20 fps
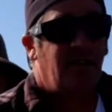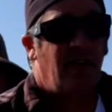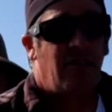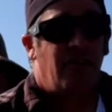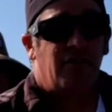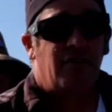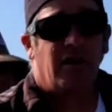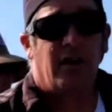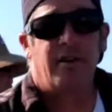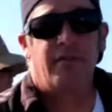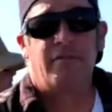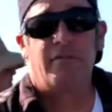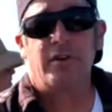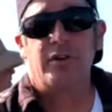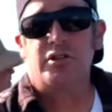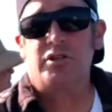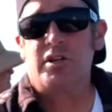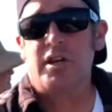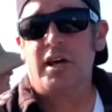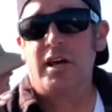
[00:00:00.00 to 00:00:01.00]
Haven't got any
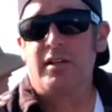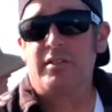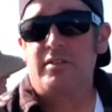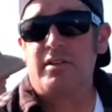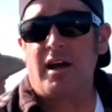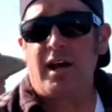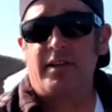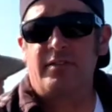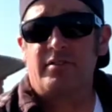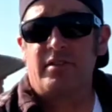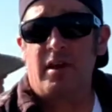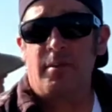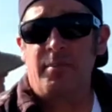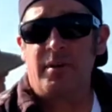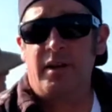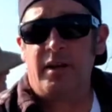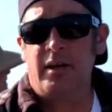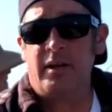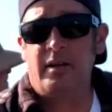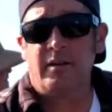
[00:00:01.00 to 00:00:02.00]
fish yet. Tide's
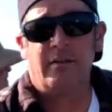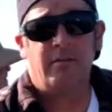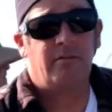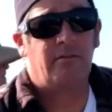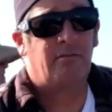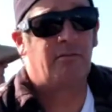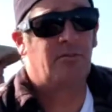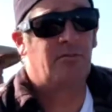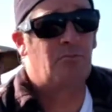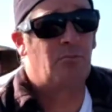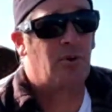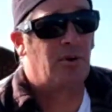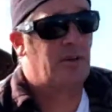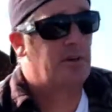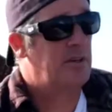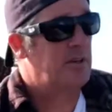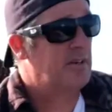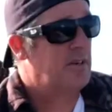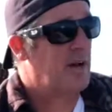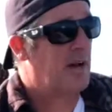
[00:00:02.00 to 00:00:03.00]
coming in. It's pretty
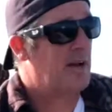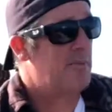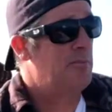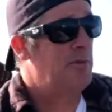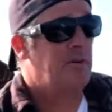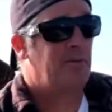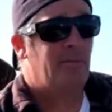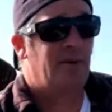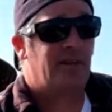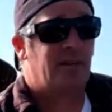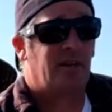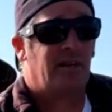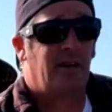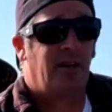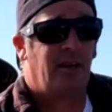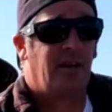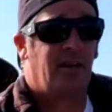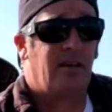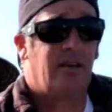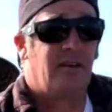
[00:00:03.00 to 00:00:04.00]
good tide movement
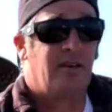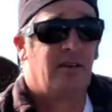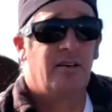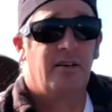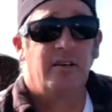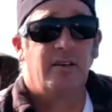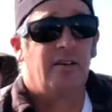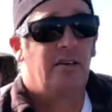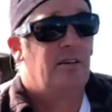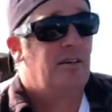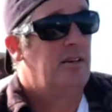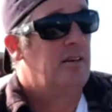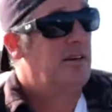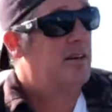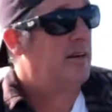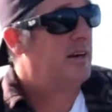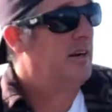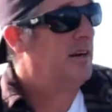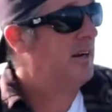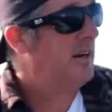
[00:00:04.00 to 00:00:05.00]
today.
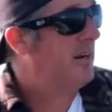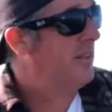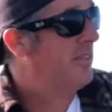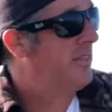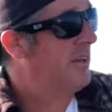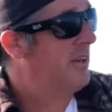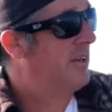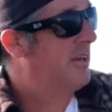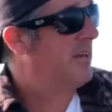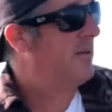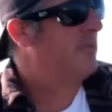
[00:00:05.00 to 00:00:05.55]
I think it